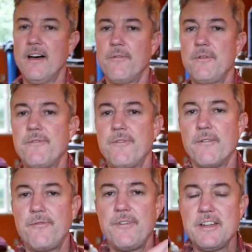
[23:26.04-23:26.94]
We've
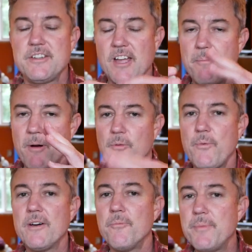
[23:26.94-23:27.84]
finished up our
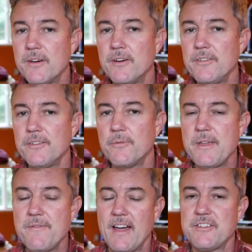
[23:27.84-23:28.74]
wheel build.
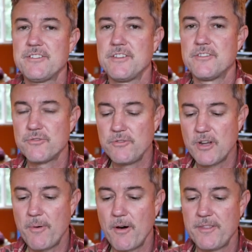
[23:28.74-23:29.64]
We've actually trued
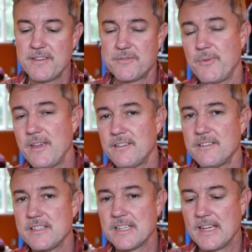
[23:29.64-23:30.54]
up all these
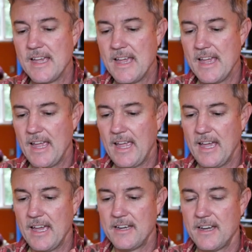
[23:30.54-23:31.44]
wheels,
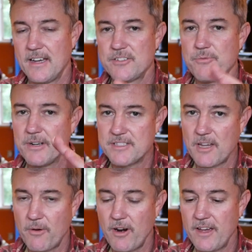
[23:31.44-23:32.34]
and I just want to
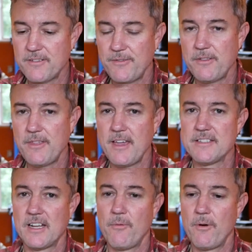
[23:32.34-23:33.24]
summarize a few things,
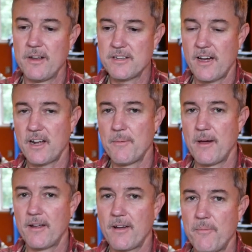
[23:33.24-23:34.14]
and I want to talk
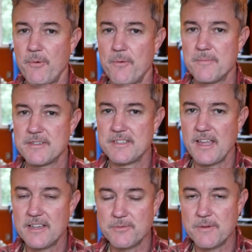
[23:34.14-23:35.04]
about a couple of
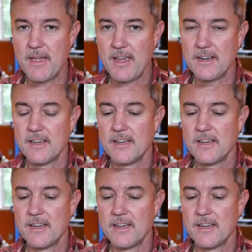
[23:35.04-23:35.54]
mistakes we made